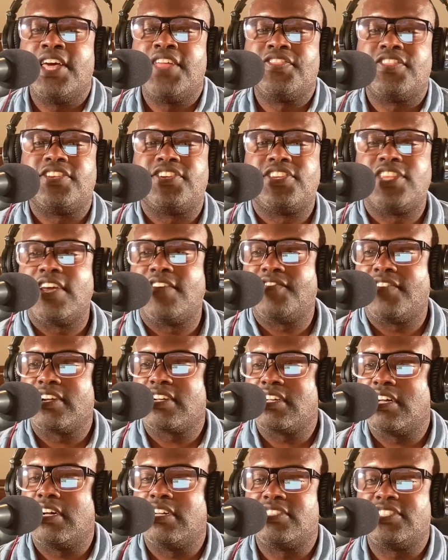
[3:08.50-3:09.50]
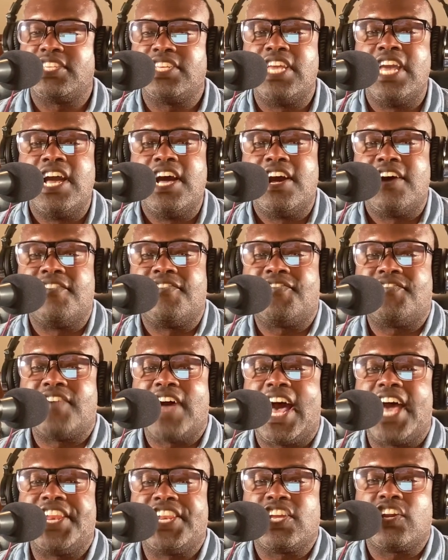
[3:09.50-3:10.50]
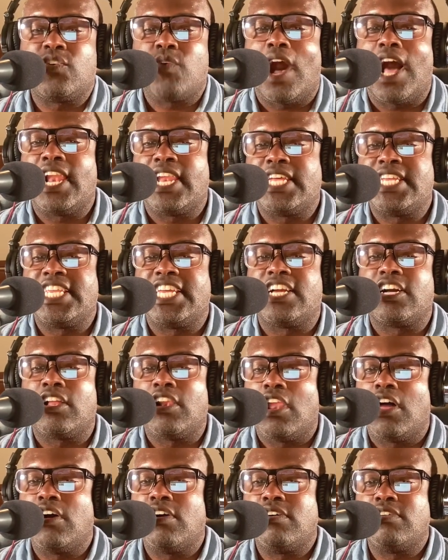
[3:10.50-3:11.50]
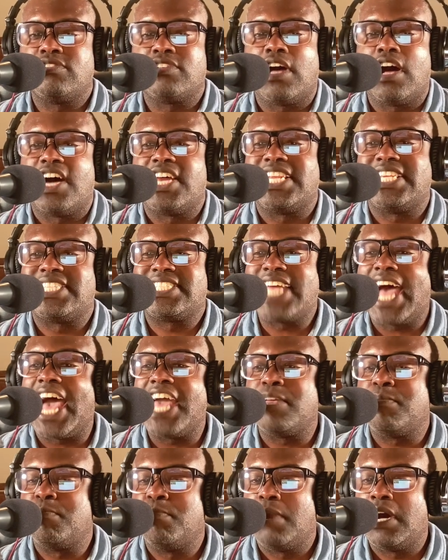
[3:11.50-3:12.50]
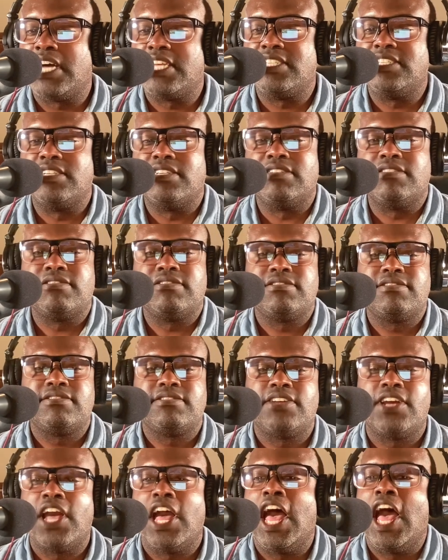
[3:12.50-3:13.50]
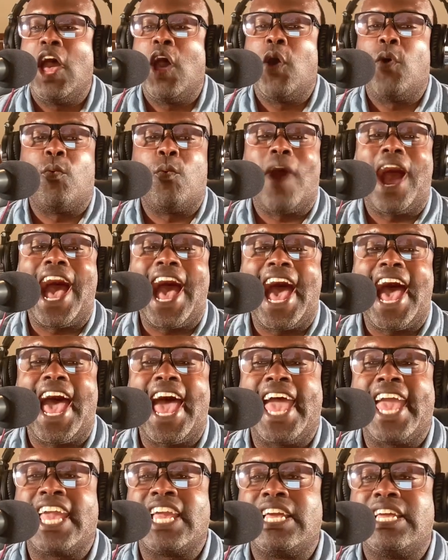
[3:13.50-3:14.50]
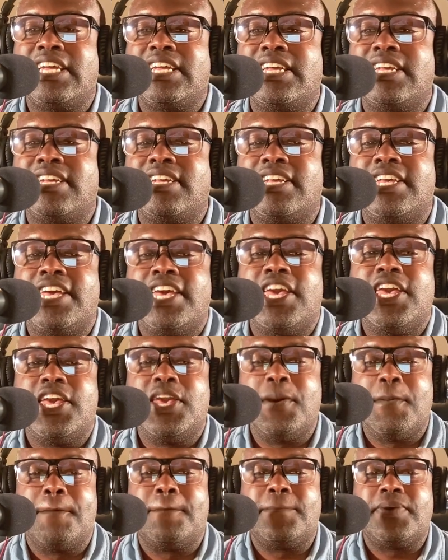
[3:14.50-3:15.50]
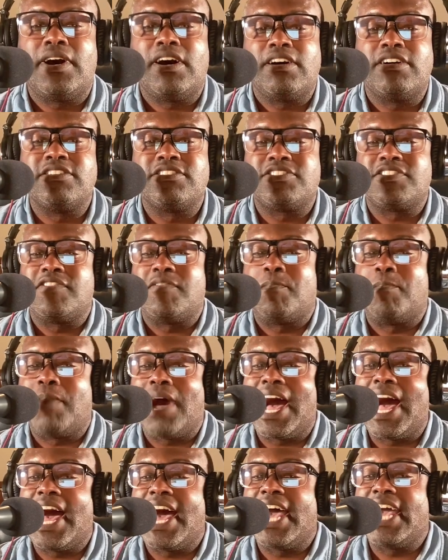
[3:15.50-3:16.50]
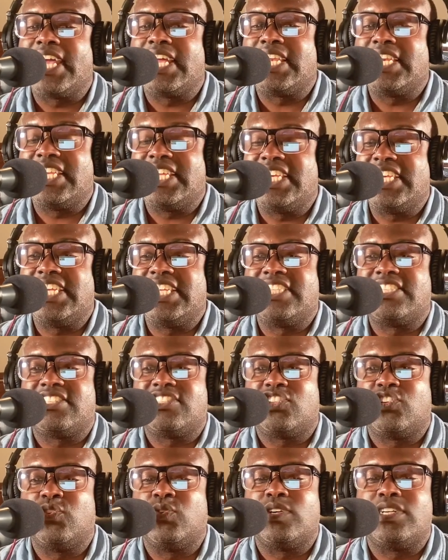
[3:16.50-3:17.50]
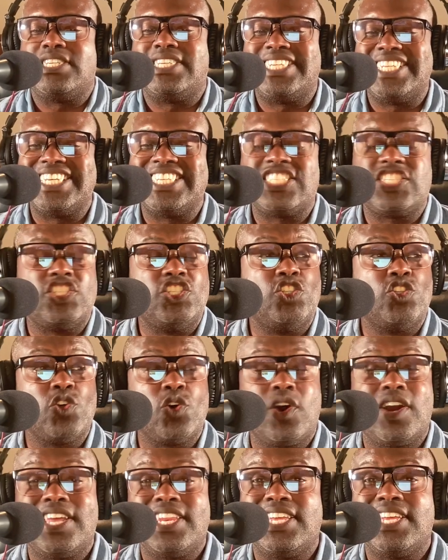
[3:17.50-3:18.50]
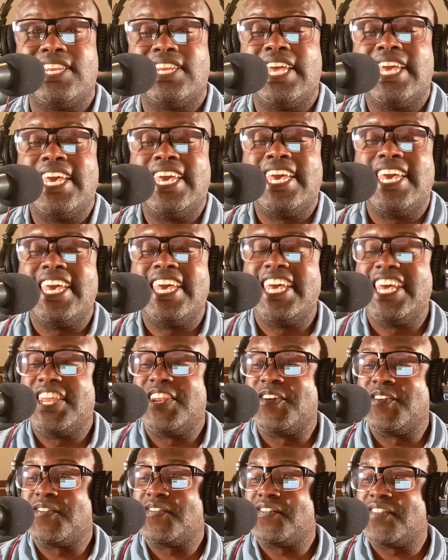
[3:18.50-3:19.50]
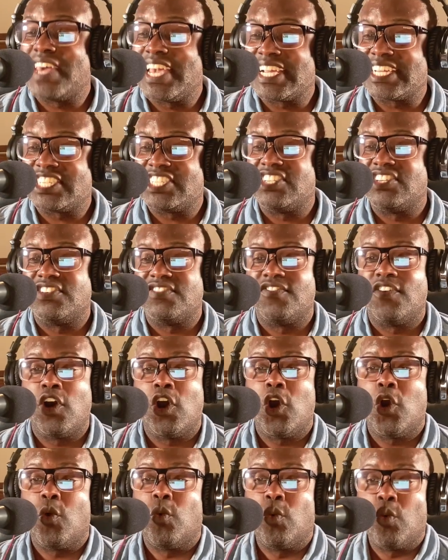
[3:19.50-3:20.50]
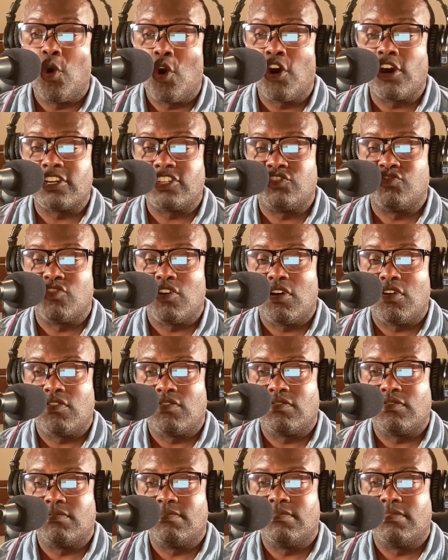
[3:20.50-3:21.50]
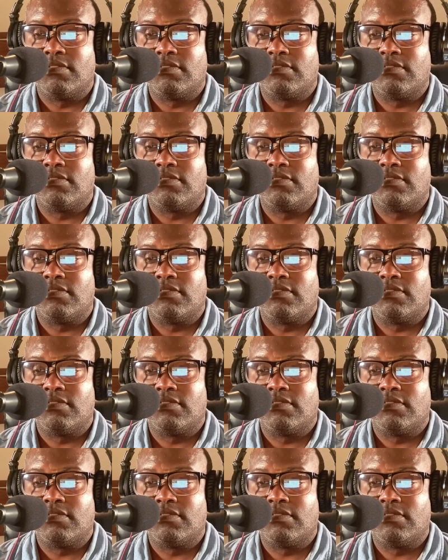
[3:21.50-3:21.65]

The difficulty of finding quality clothes on a tight budget. Why impulsive buying leads to a disjointed, ineffective wardrobe.